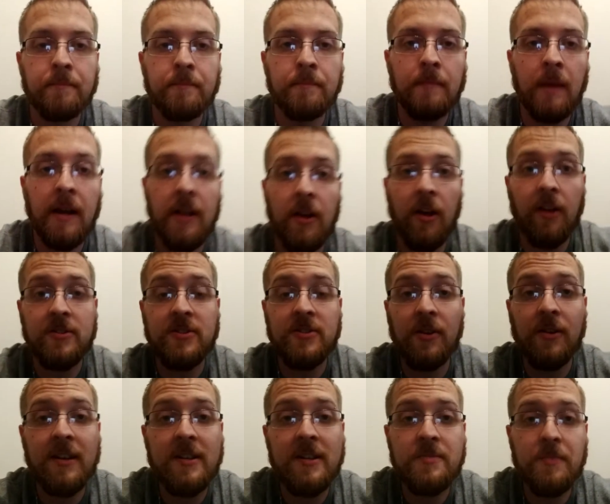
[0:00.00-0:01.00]
So
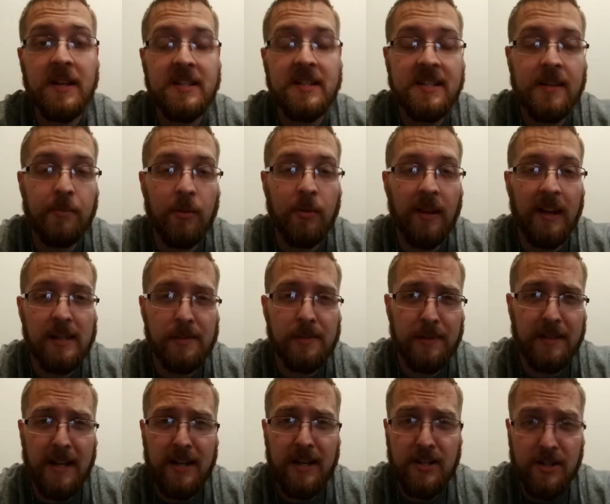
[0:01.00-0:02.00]
here's my simple
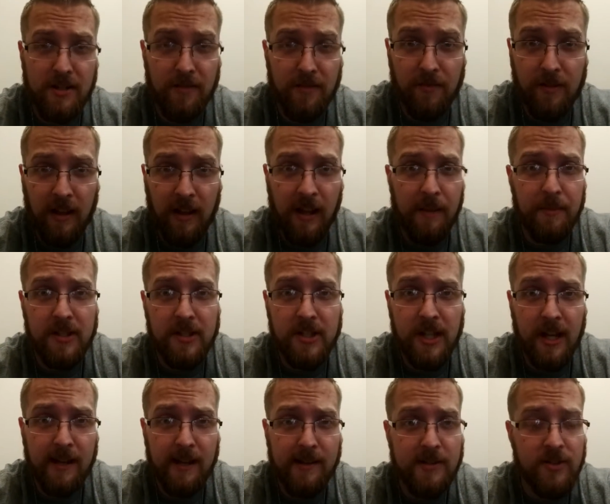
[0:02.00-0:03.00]
explanation of climate
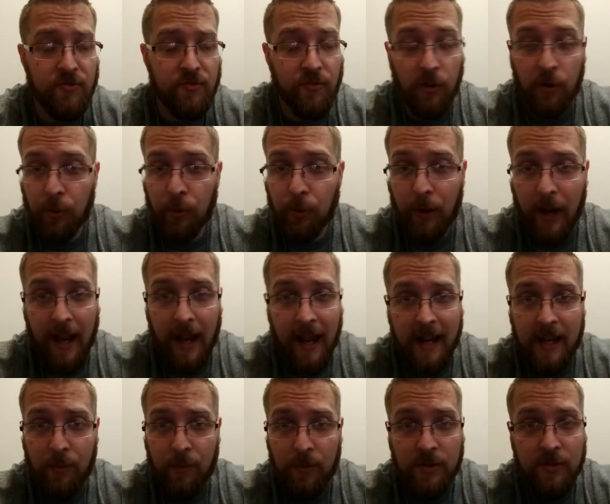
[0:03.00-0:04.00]
change for
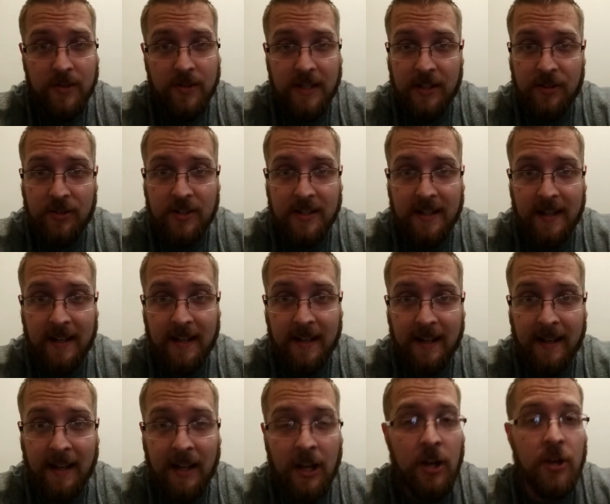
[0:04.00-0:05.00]
anyone who's interested in
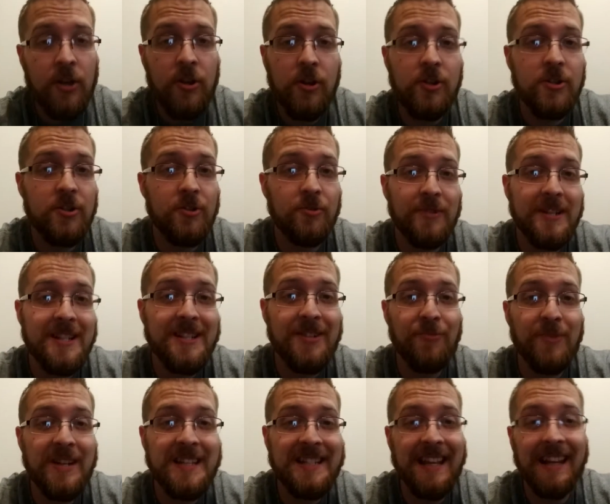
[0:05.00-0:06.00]
it. There's a reason
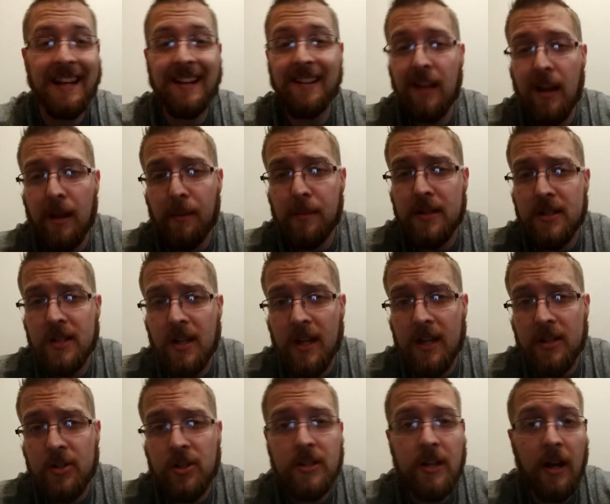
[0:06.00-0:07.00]
we say climate
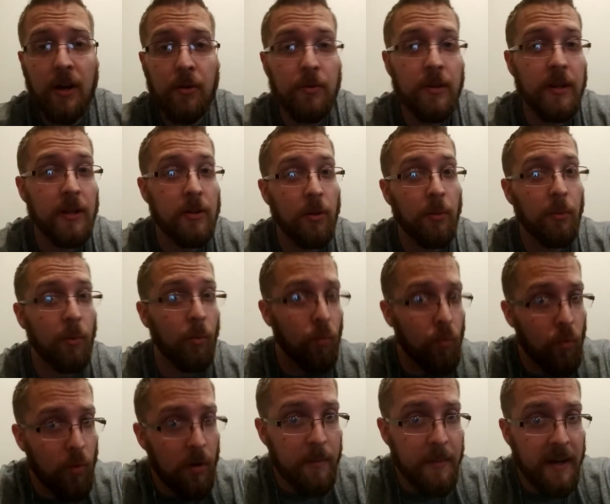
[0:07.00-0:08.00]
change and not really global
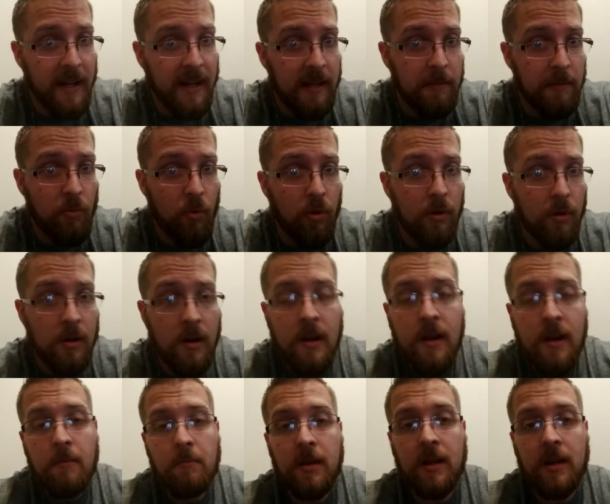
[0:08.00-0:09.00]
warming anymore,
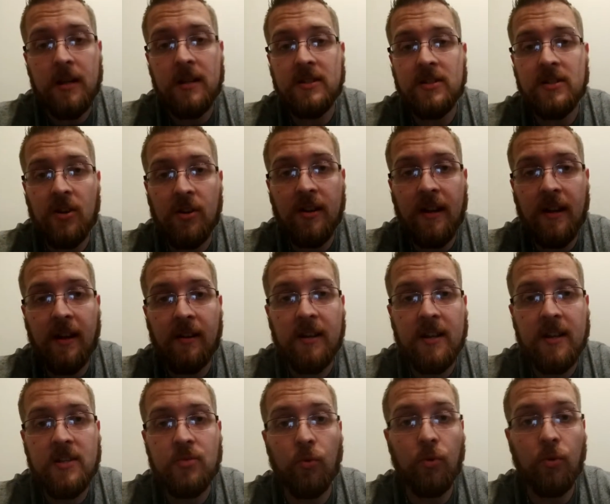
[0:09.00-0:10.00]
because certain
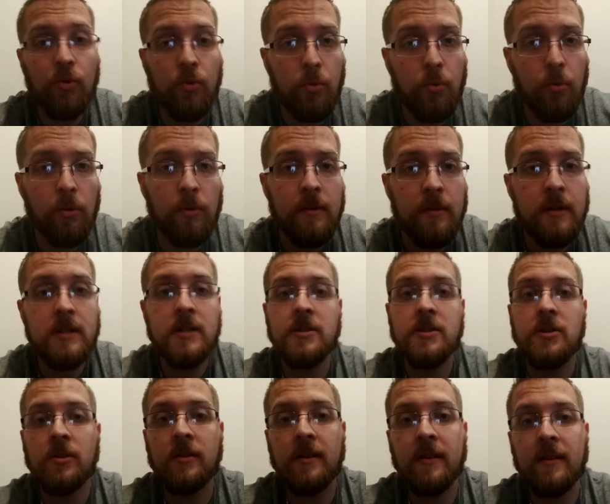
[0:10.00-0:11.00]
areas will cool,
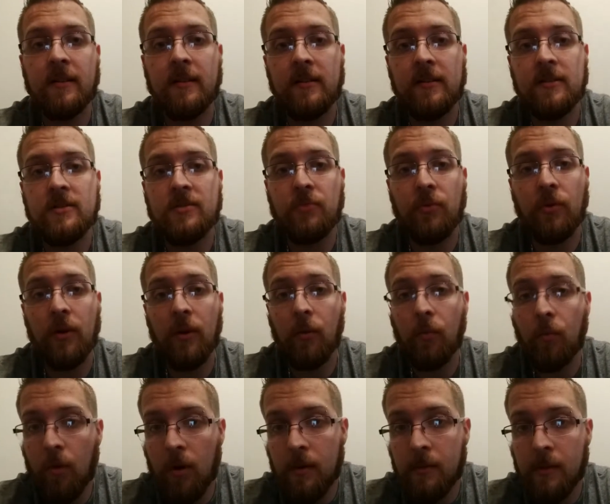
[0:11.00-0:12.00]
certain areas will get
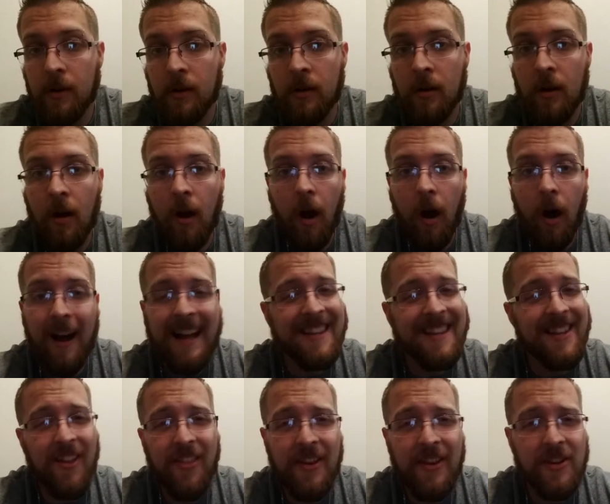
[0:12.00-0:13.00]
warmer, and
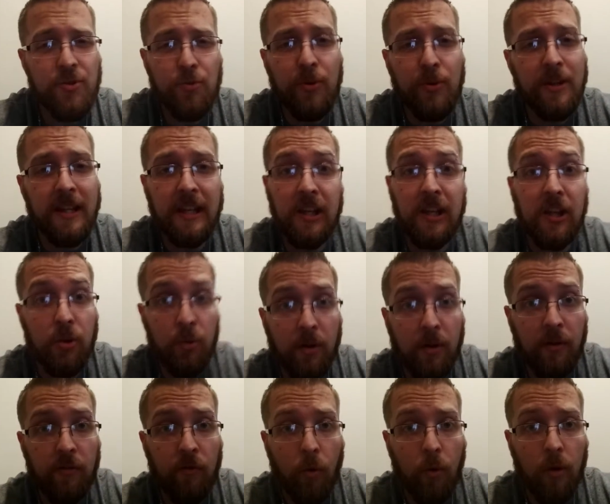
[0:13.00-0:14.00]
nothing's really
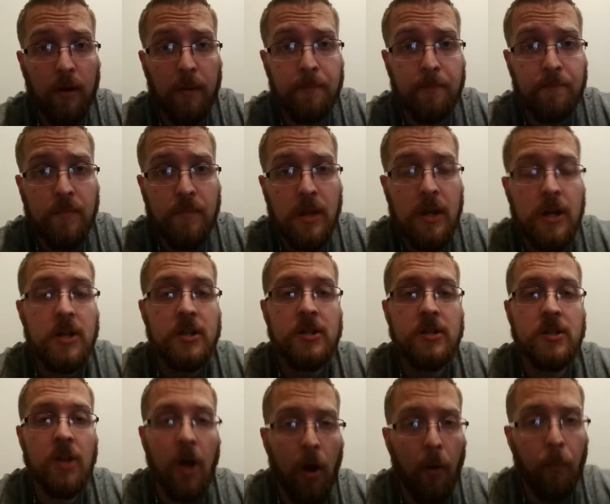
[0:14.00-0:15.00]
uniform.
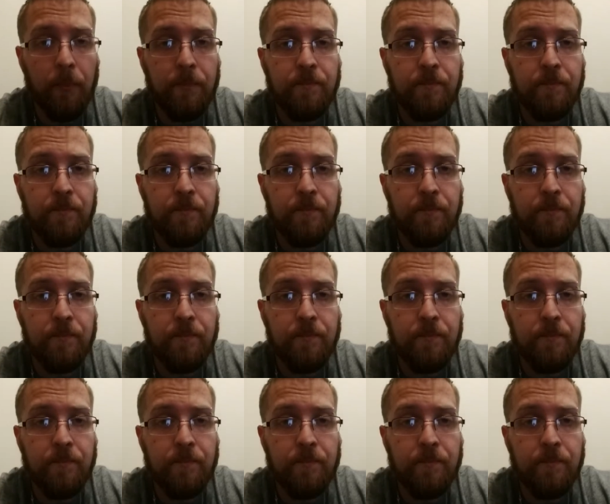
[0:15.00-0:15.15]
So,